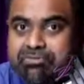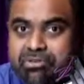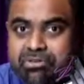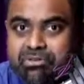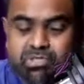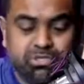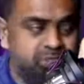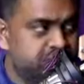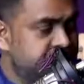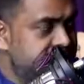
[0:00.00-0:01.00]
You know,
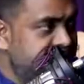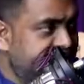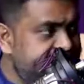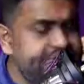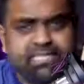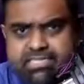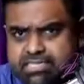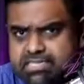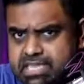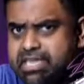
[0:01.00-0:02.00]
so any
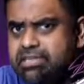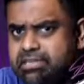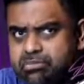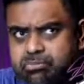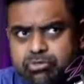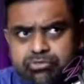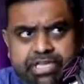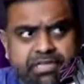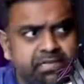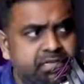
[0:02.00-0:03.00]
scene in the
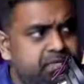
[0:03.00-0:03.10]
movie.